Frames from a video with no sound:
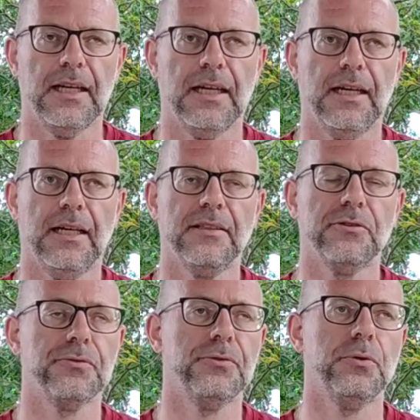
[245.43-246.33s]
And
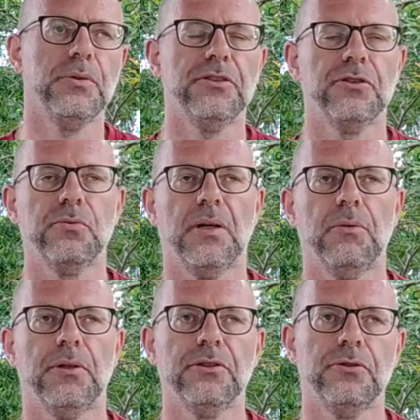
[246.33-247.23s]
there's a few reasons why I
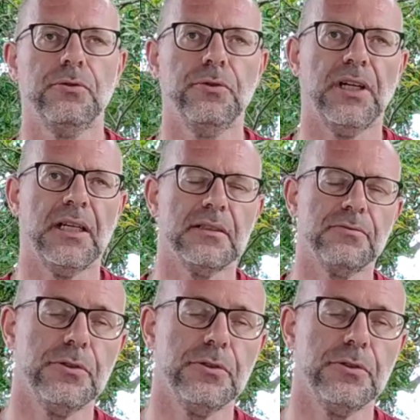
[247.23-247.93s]
want to do that.